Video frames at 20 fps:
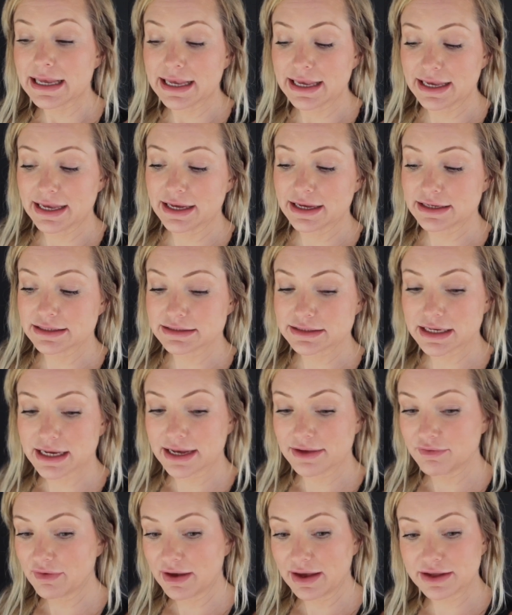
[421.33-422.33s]
and
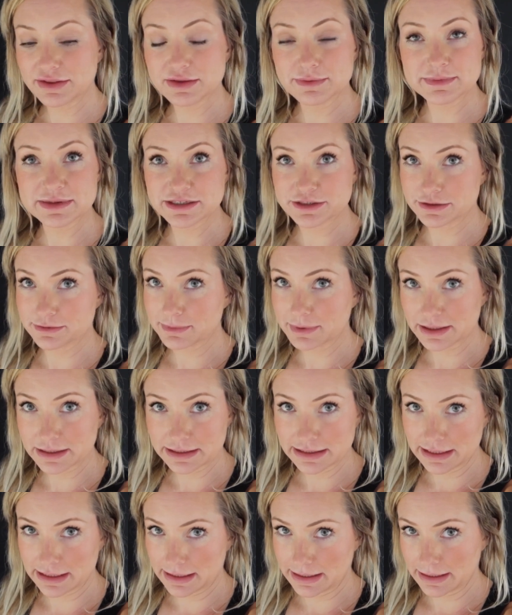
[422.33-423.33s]
I've had the Mr.
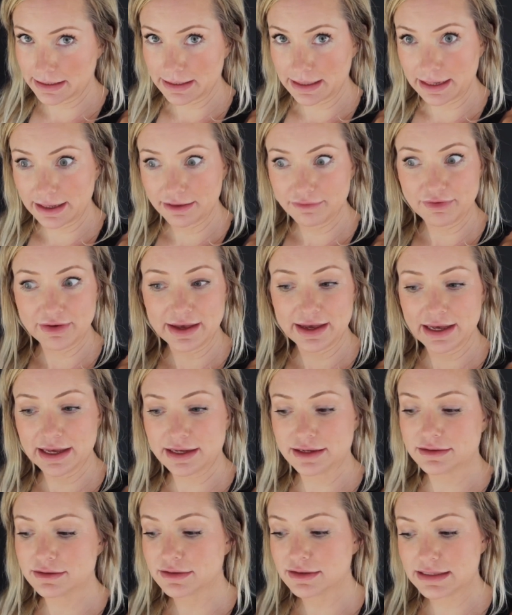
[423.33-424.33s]
Buddy on. I've
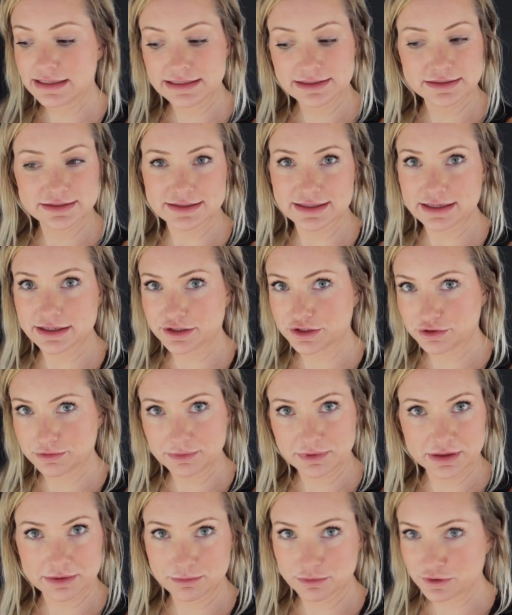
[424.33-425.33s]
had things that
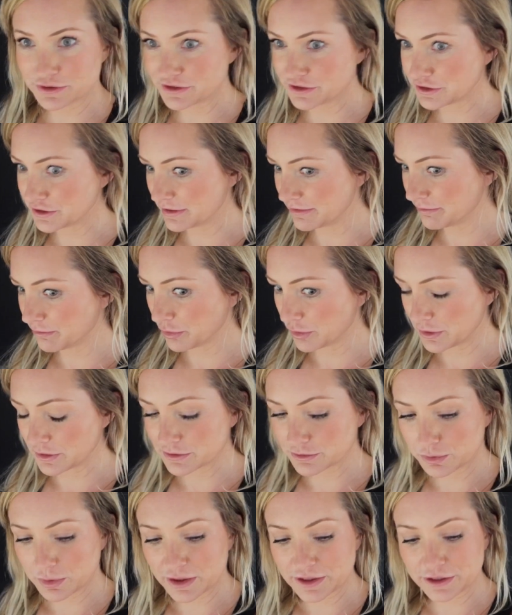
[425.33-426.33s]
accumulate moisture. I've
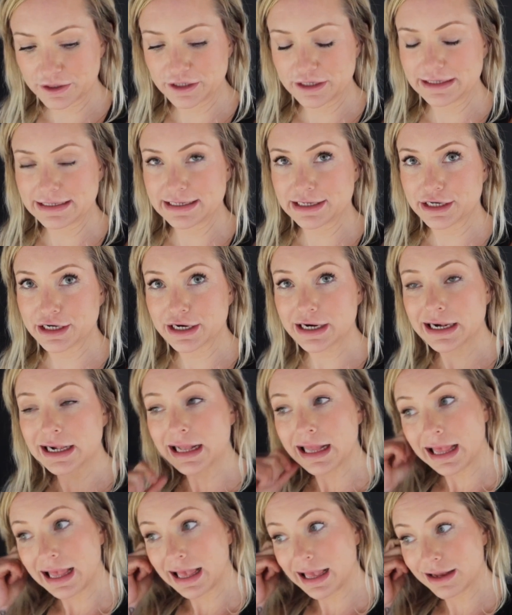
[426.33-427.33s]
boiled water in here,
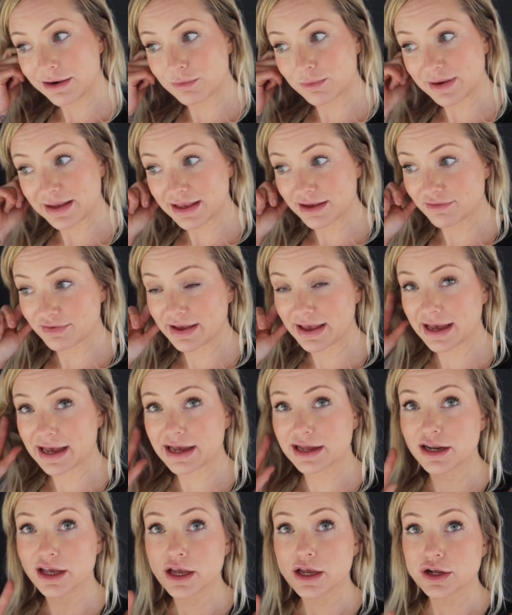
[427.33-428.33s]
and we have
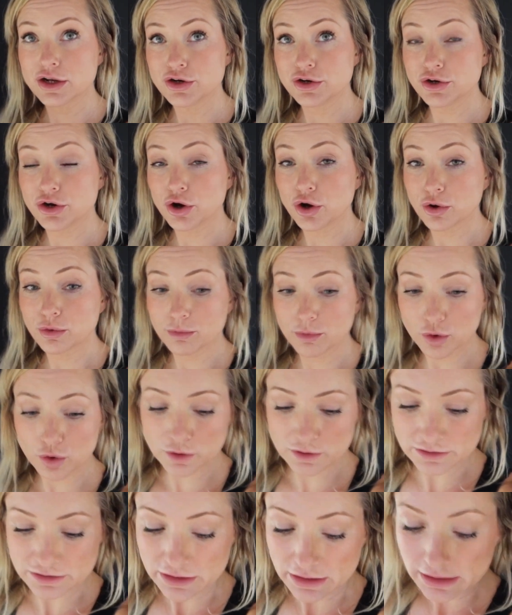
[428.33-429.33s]
had no
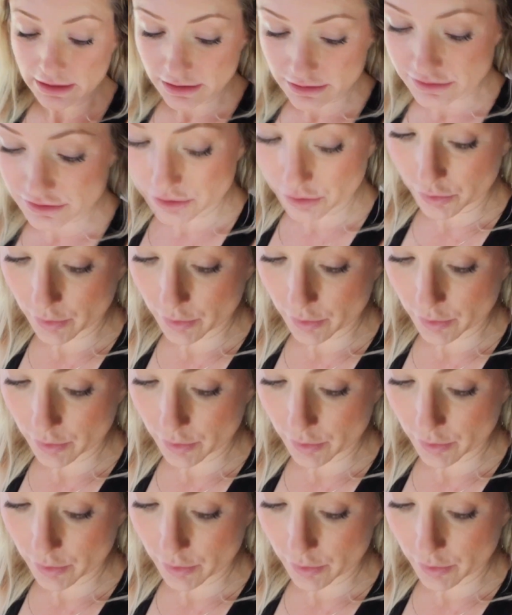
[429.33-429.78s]
mold. So